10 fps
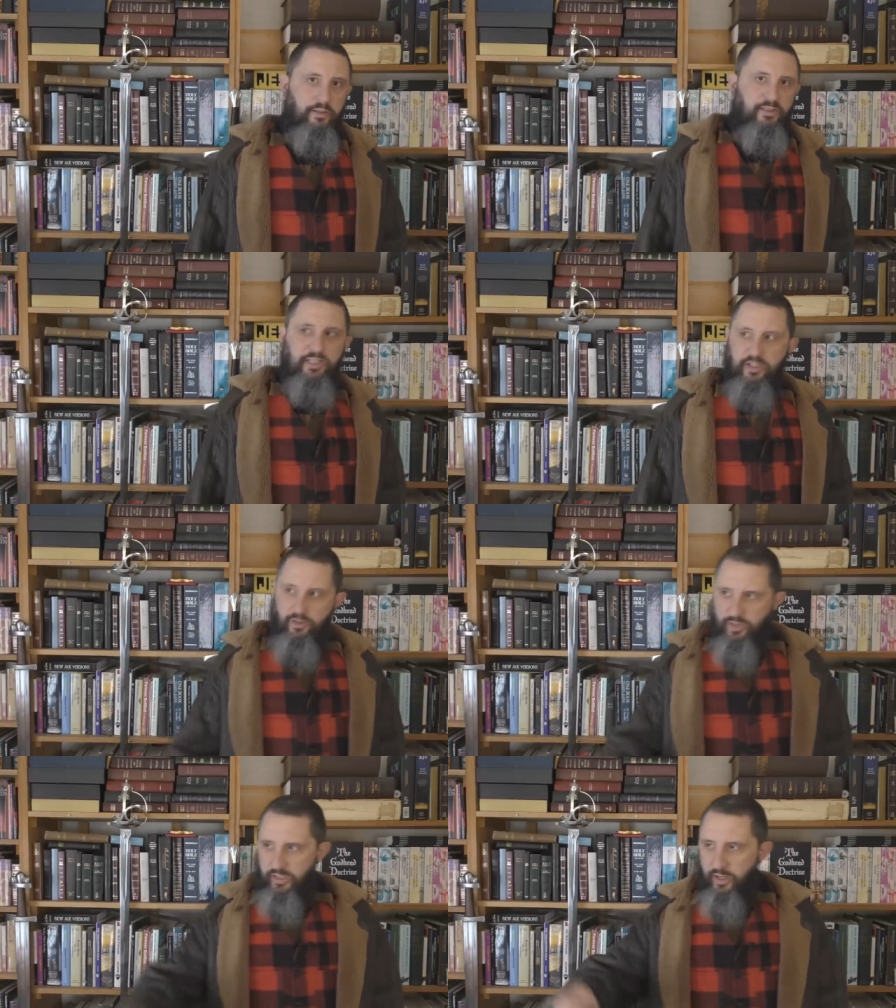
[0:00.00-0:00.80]
Let's see
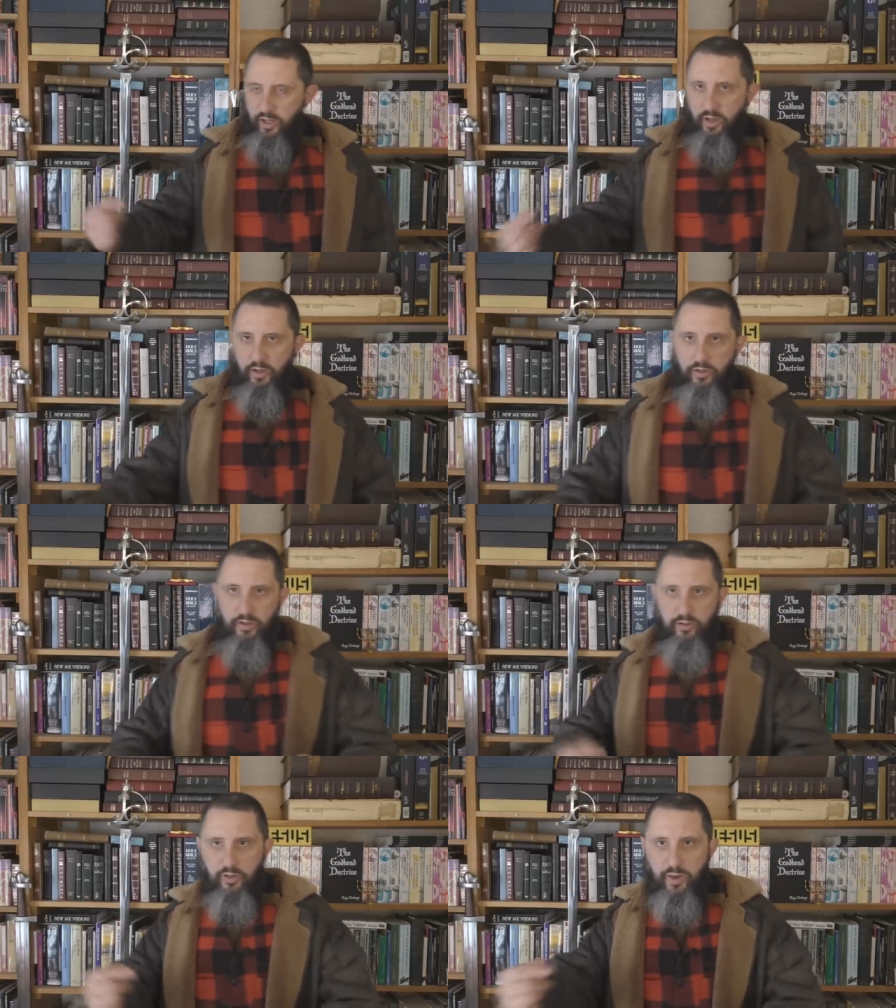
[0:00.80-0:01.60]
who can
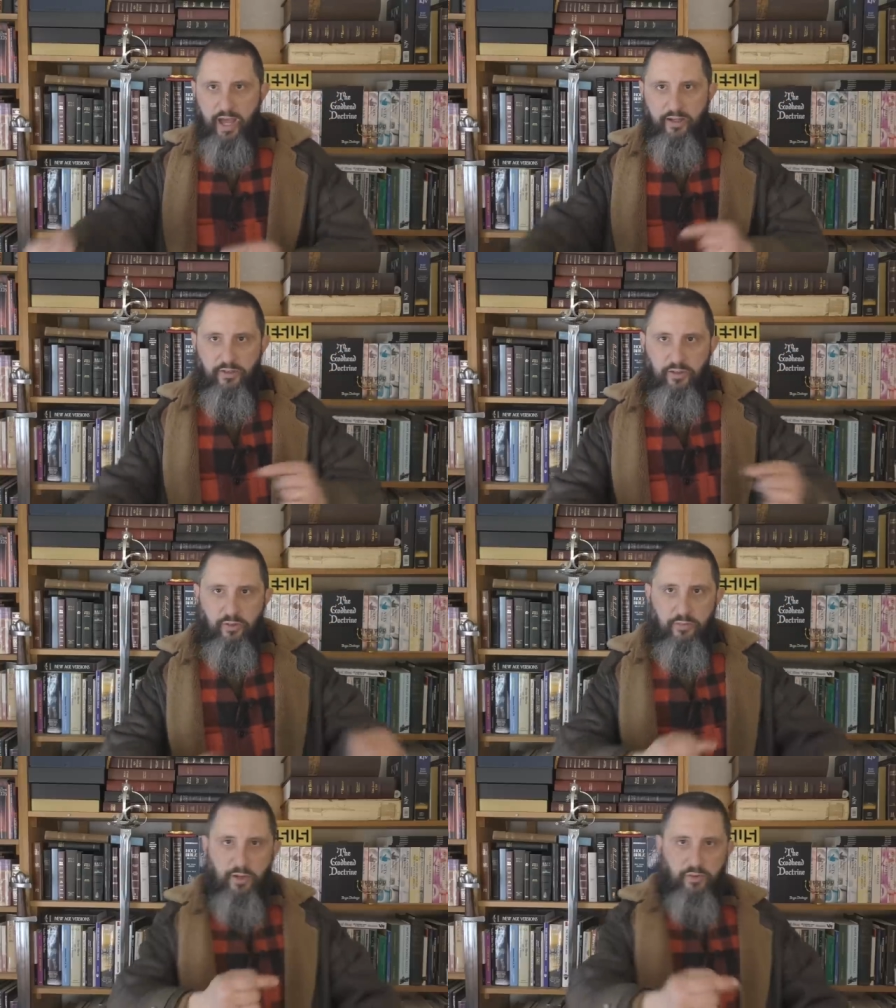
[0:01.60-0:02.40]
go out and
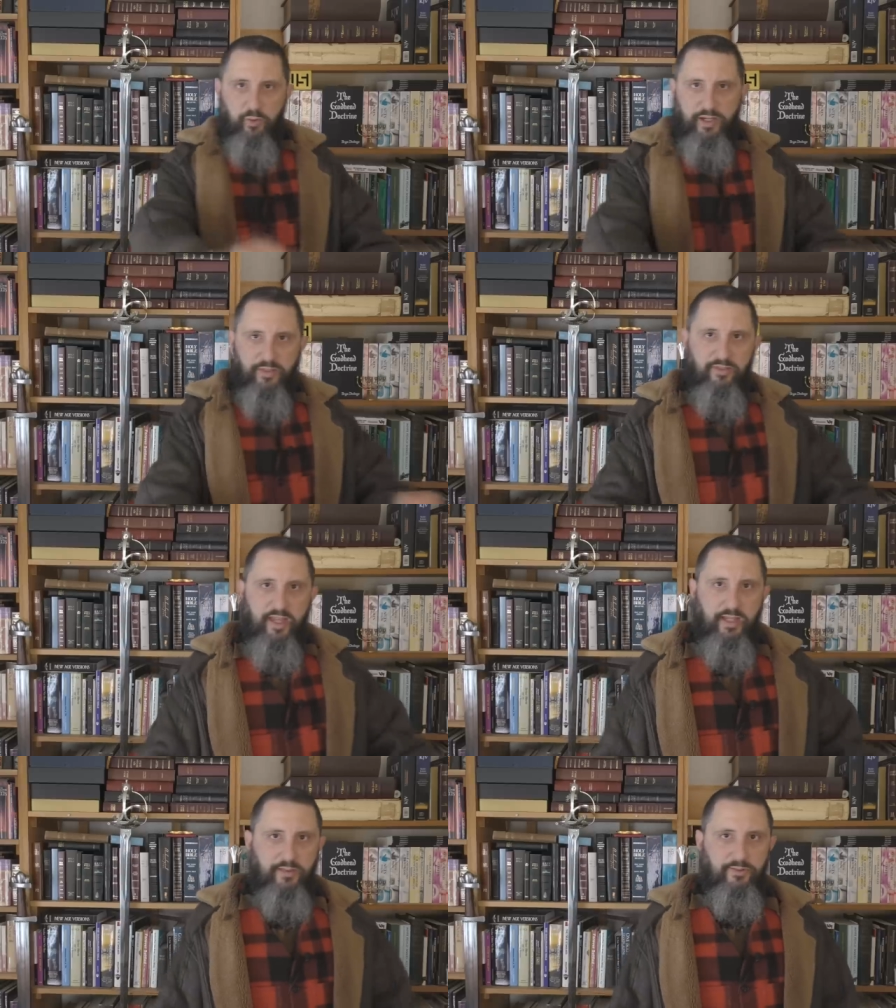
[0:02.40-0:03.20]
do the most wicked
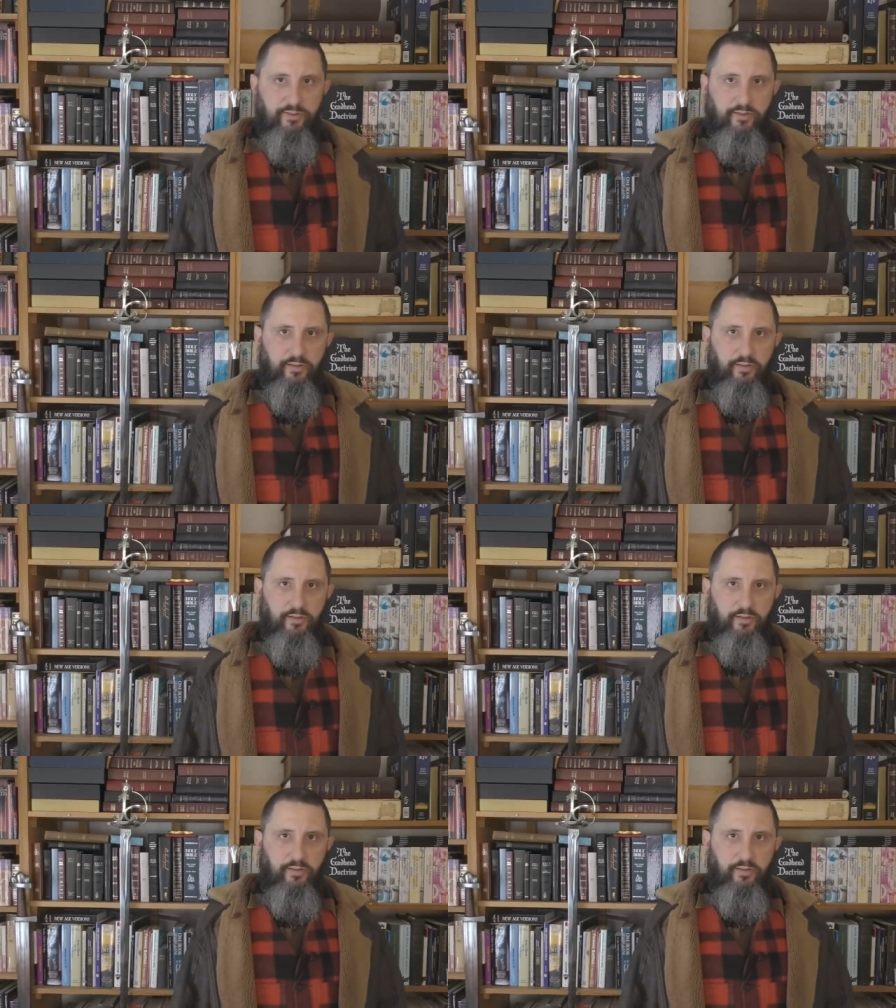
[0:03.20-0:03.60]
things.